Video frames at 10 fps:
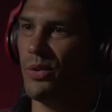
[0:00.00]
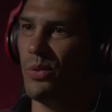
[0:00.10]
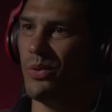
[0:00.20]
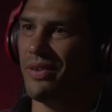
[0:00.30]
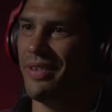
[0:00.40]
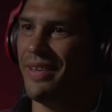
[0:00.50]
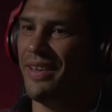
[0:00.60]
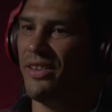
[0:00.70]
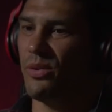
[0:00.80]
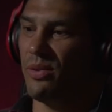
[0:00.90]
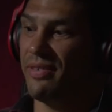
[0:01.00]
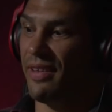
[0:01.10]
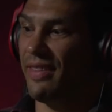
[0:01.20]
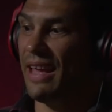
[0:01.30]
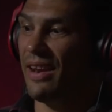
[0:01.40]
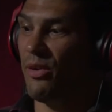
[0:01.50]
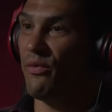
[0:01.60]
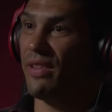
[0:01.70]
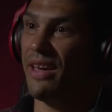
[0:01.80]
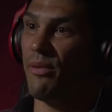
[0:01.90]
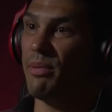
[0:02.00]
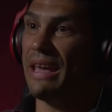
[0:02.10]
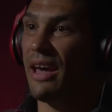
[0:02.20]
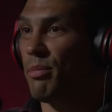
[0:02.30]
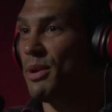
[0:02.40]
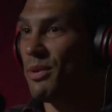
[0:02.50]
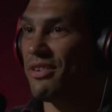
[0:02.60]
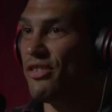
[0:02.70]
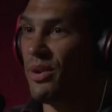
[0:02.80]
Cool. So until then, hopefully I'll be helping you with your